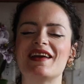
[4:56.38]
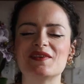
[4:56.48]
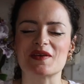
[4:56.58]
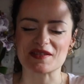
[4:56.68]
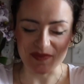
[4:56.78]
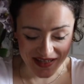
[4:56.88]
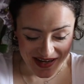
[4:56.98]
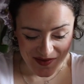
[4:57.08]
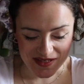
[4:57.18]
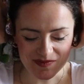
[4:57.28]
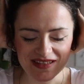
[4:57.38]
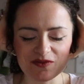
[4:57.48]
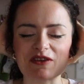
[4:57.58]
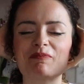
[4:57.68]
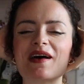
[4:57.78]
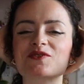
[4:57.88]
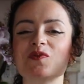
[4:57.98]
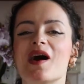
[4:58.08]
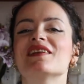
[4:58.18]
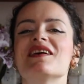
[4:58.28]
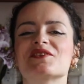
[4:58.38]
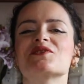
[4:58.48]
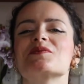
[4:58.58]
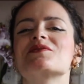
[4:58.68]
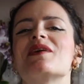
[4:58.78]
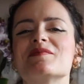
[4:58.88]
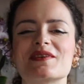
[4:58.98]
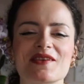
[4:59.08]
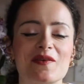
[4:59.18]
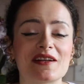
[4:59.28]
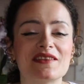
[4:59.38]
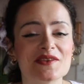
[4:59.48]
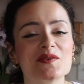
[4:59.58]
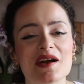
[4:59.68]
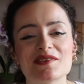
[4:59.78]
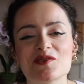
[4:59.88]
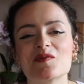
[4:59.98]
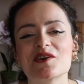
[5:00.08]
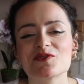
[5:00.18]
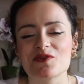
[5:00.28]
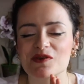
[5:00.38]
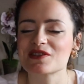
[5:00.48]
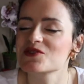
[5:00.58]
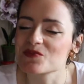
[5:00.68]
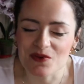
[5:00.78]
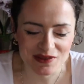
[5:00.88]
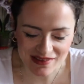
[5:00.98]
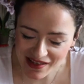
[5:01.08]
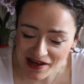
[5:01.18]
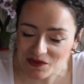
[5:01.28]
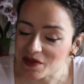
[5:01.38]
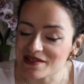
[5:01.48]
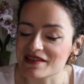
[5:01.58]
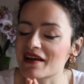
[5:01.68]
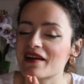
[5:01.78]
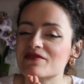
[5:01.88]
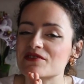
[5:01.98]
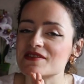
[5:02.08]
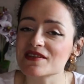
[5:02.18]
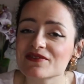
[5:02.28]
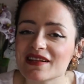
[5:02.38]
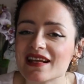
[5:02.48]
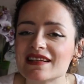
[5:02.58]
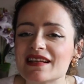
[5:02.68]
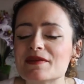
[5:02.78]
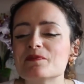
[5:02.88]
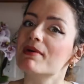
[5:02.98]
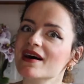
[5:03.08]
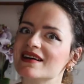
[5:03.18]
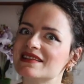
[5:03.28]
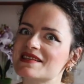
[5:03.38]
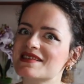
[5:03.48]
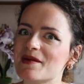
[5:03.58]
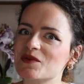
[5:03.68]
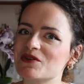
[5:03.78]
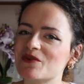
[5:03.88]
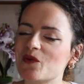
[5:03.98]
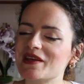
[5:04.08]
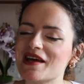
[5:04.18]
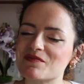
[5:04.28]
Anyways, big announcement, we've passed 100 subscribers. I wanna thank you guys so much for all the support and kind words that I have received lately, but it's time to give away